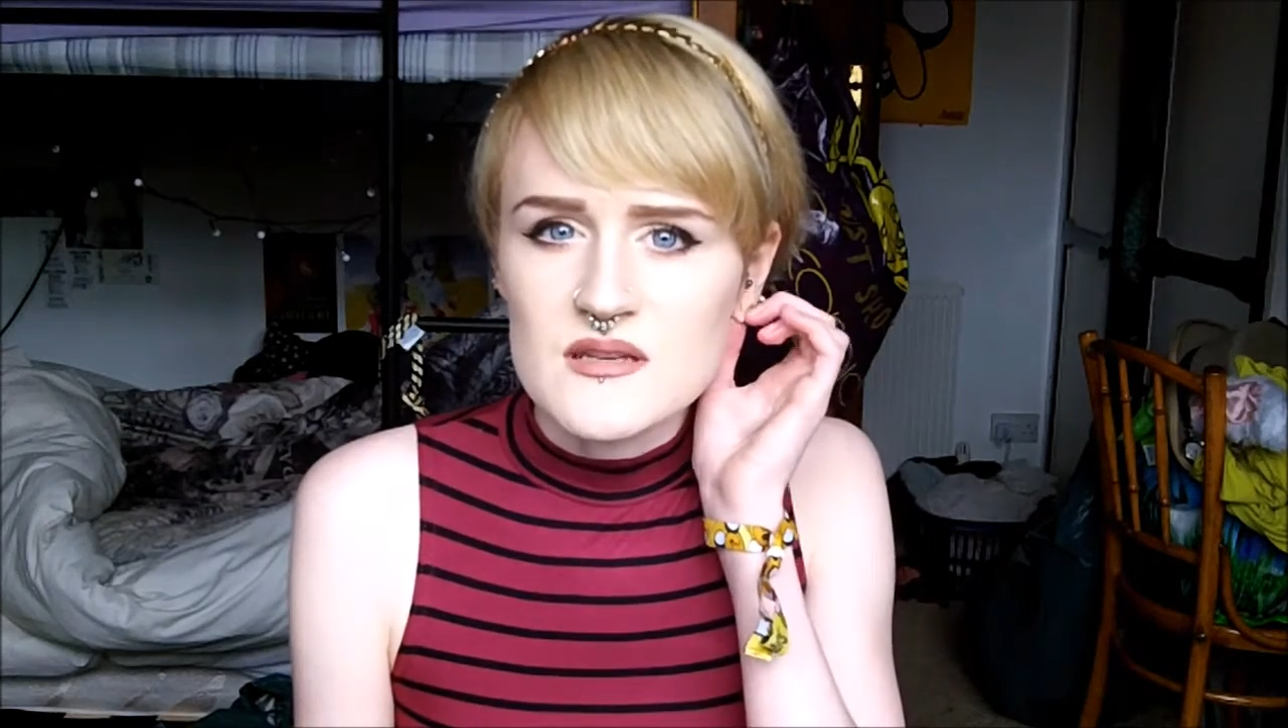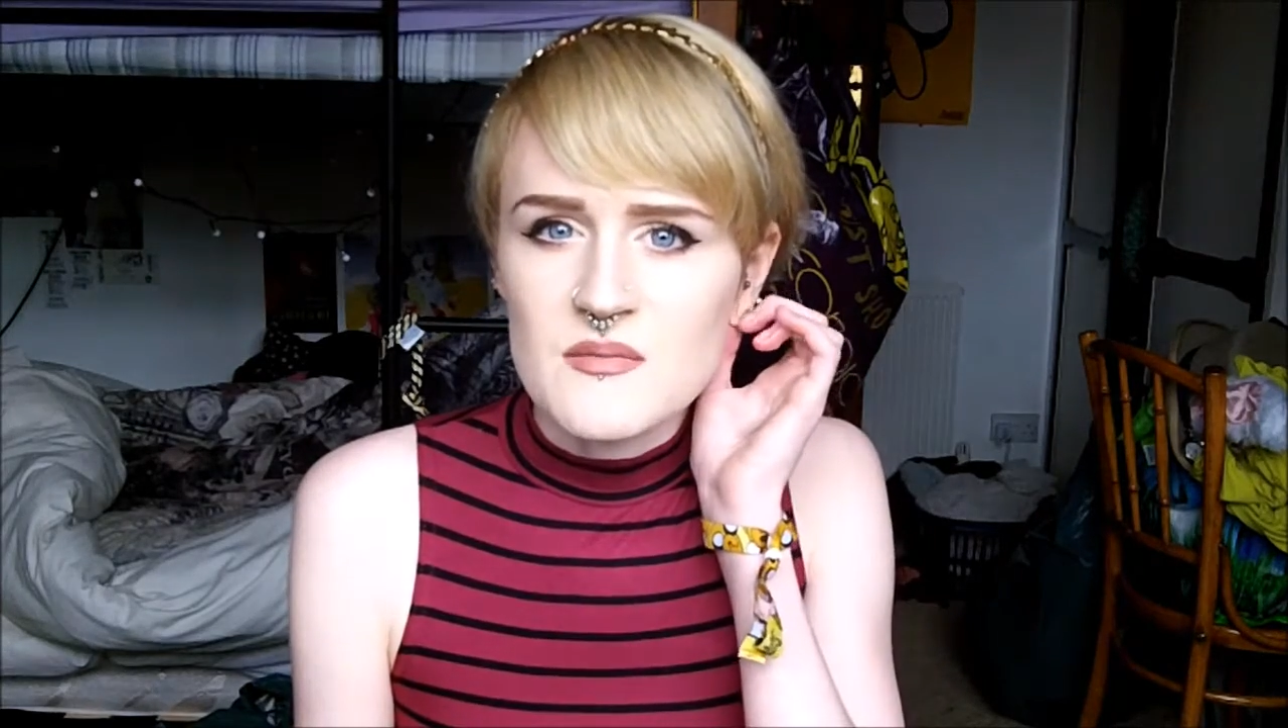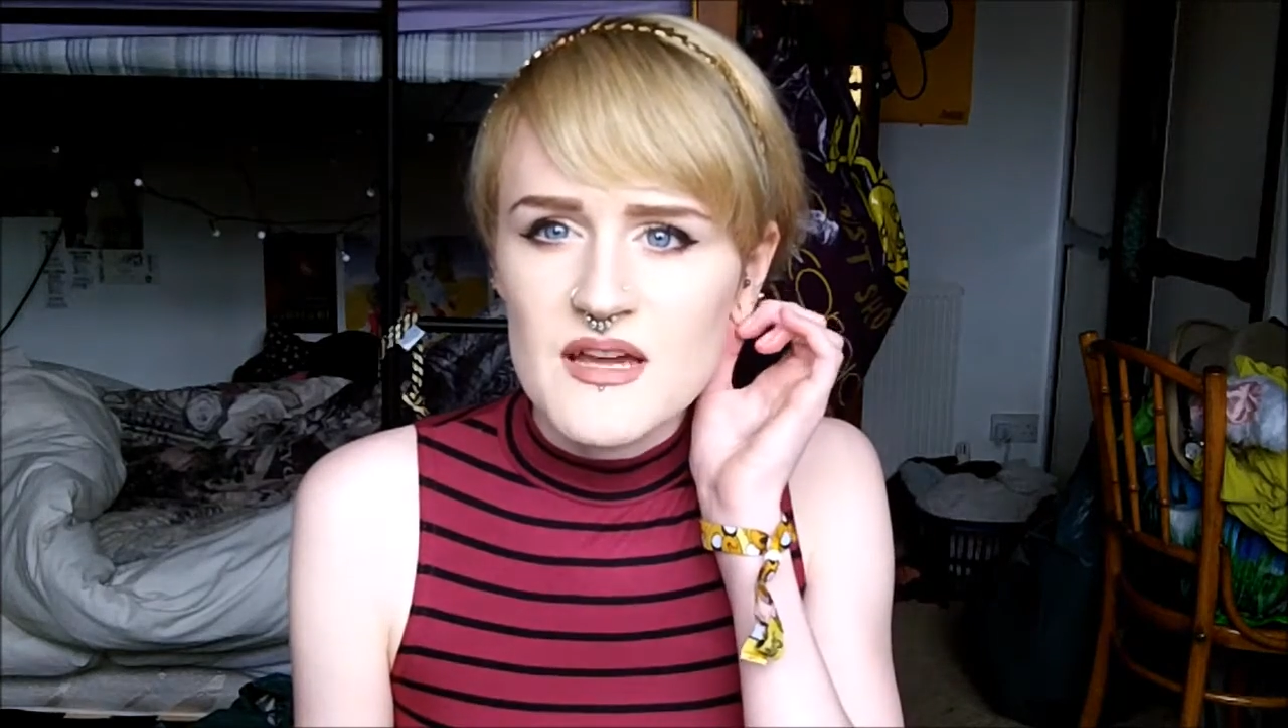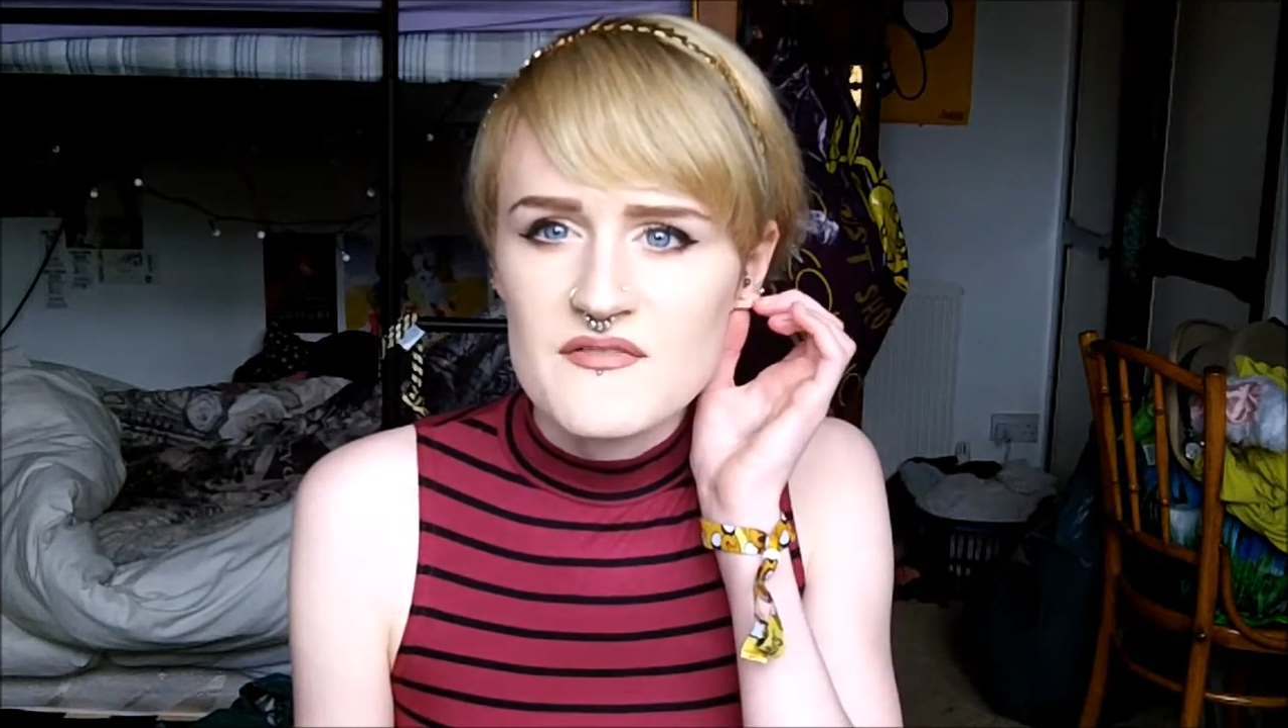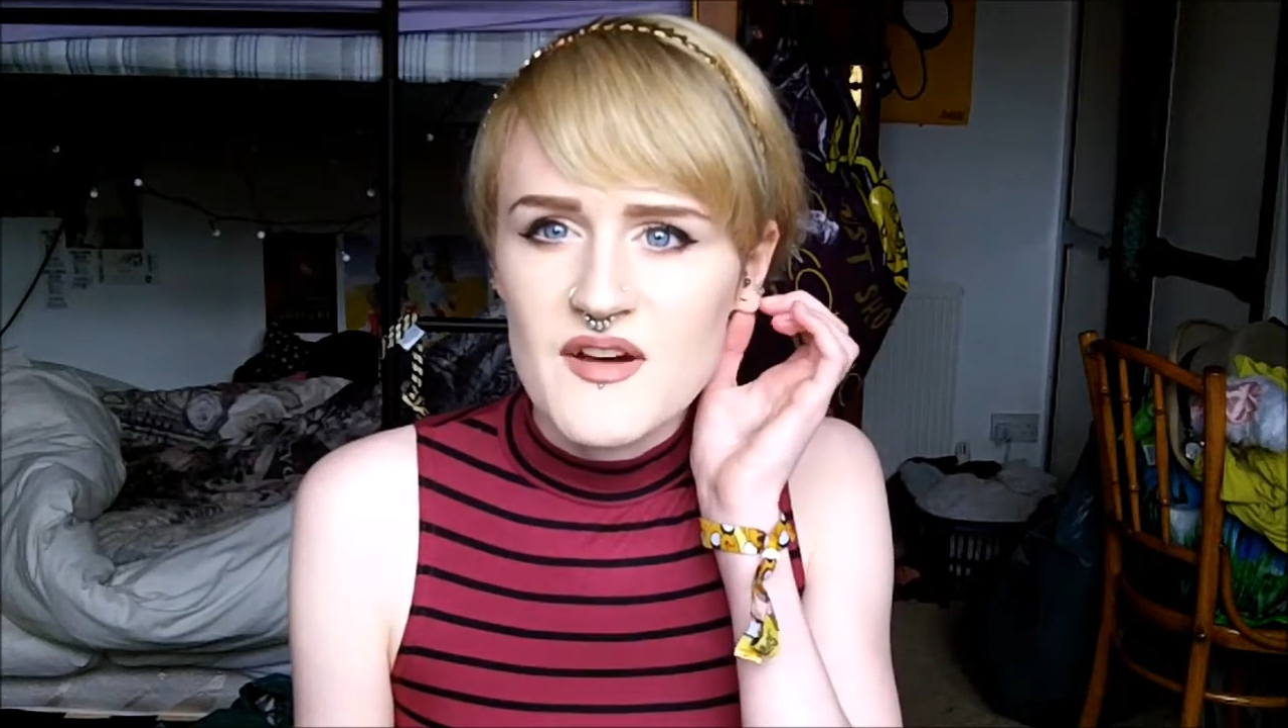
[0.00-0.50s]

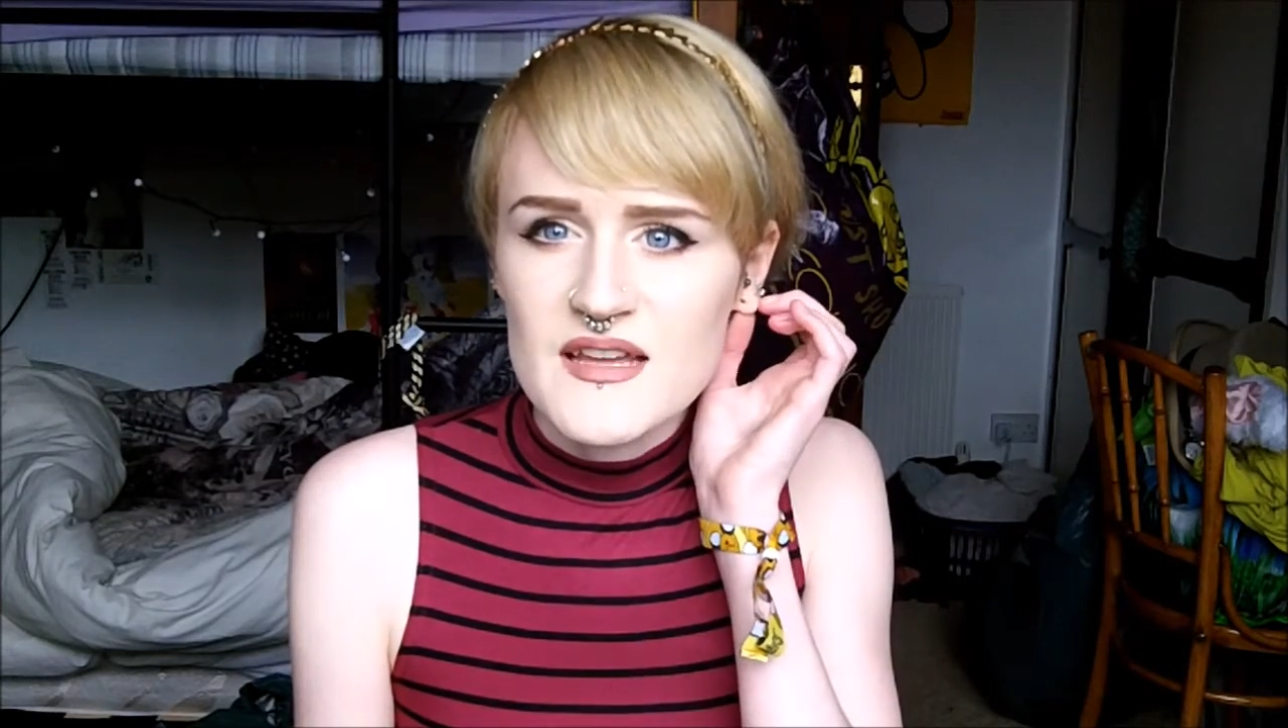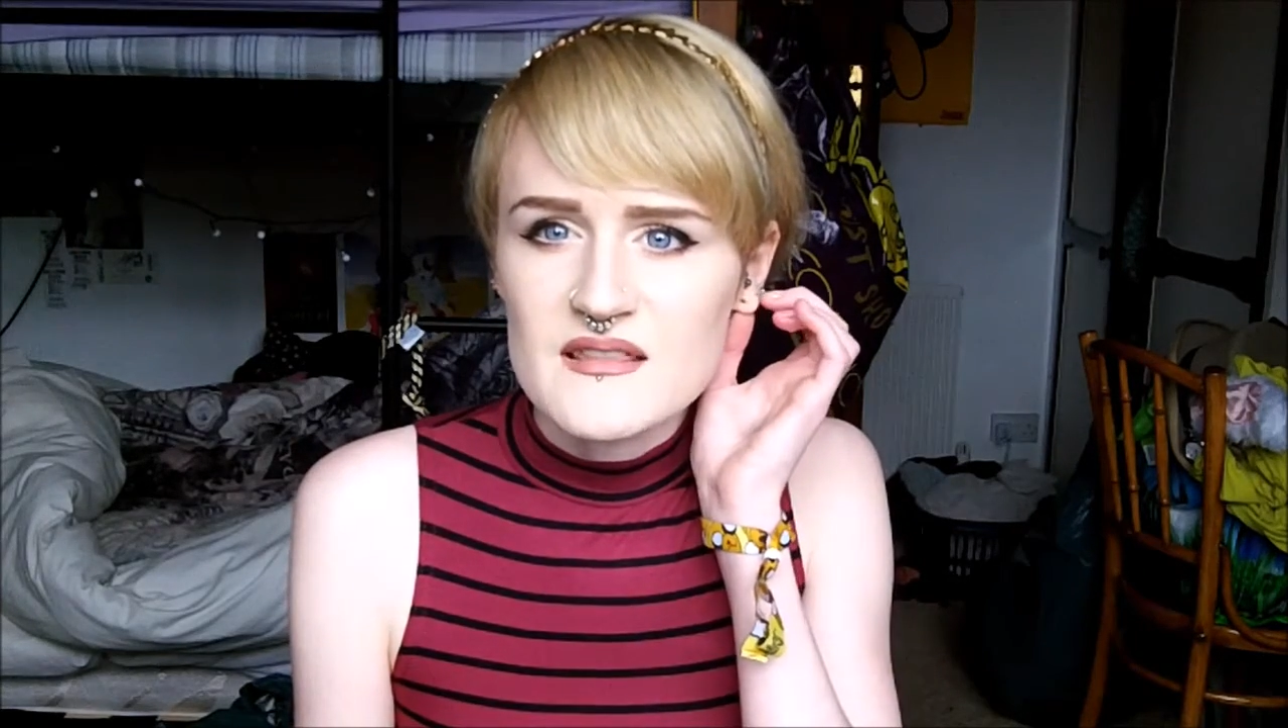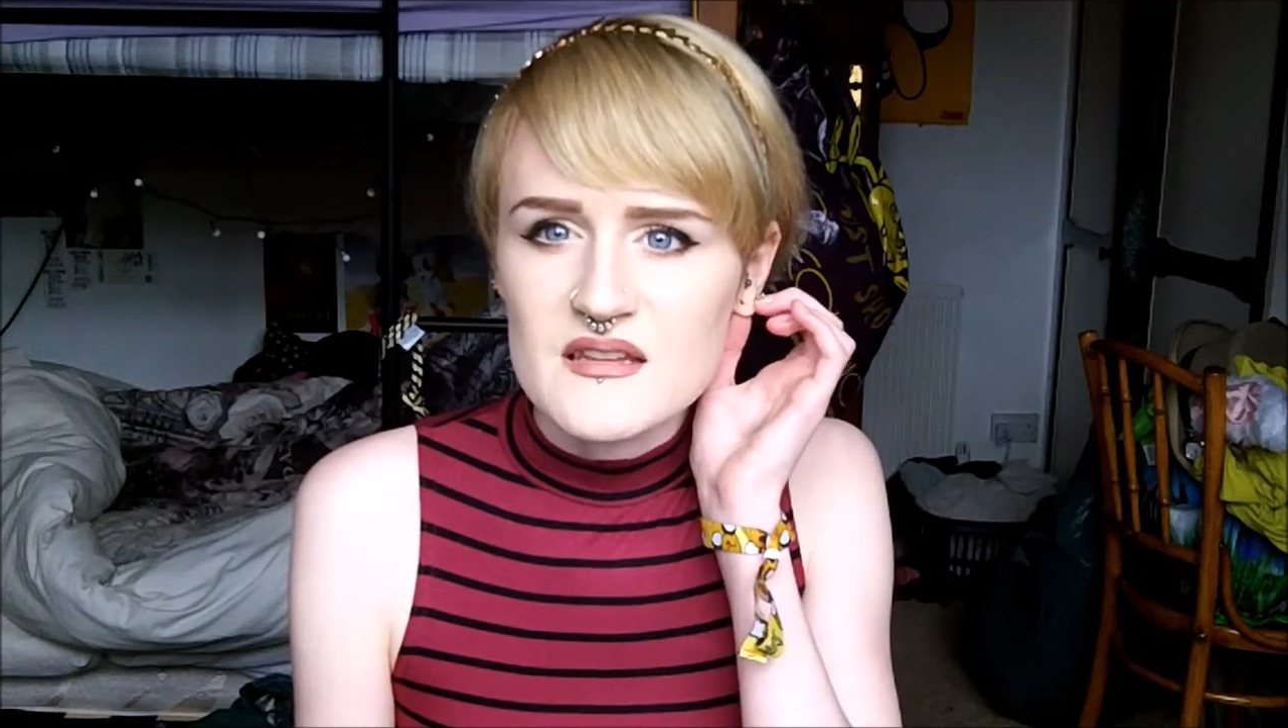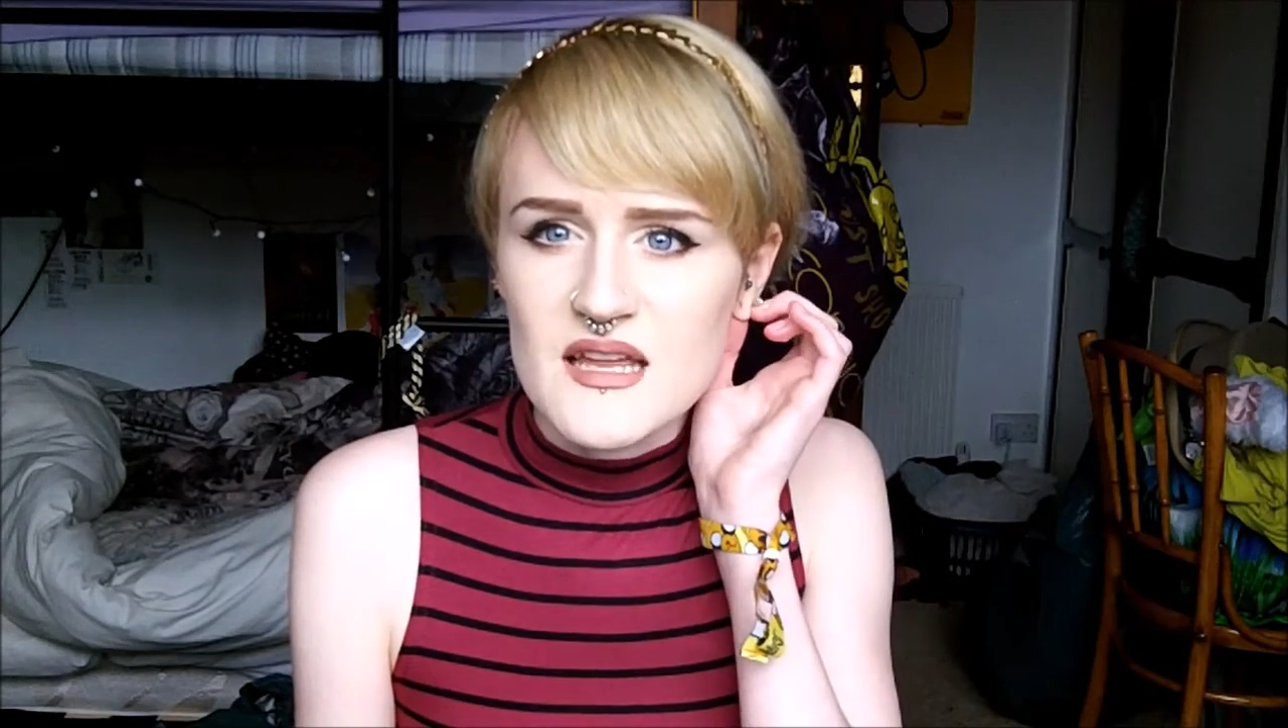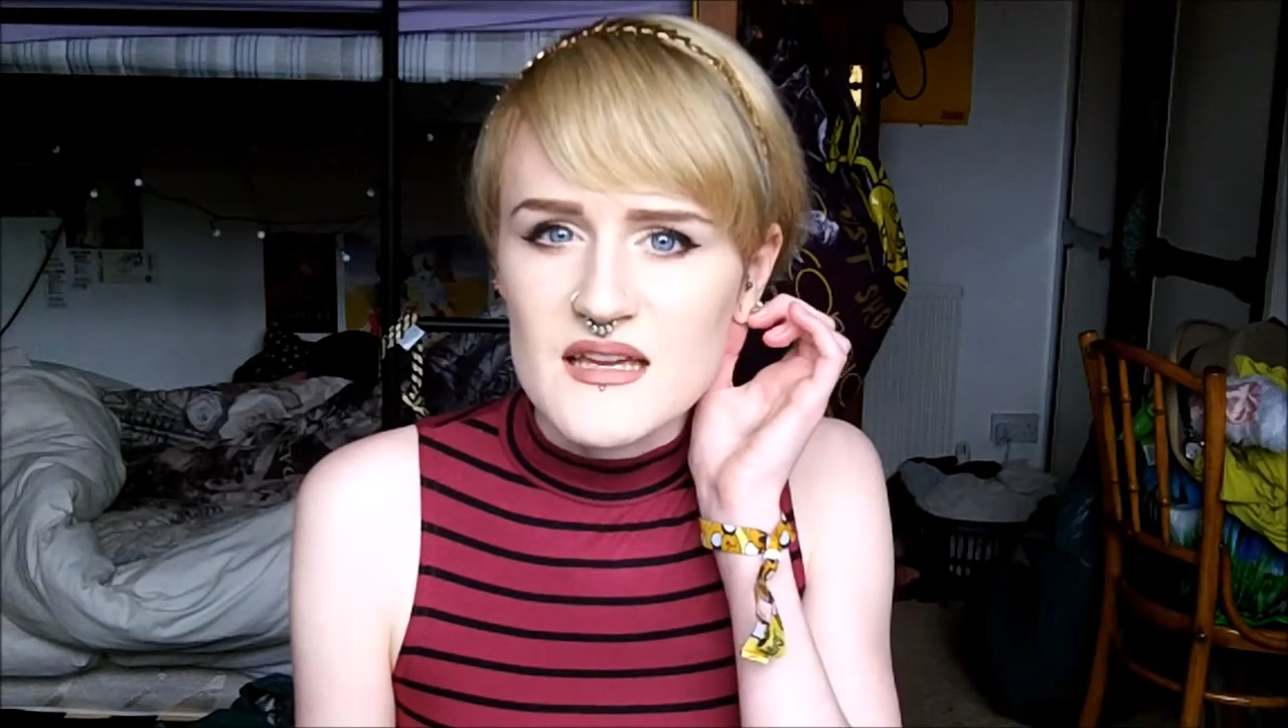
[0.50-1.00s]
might find that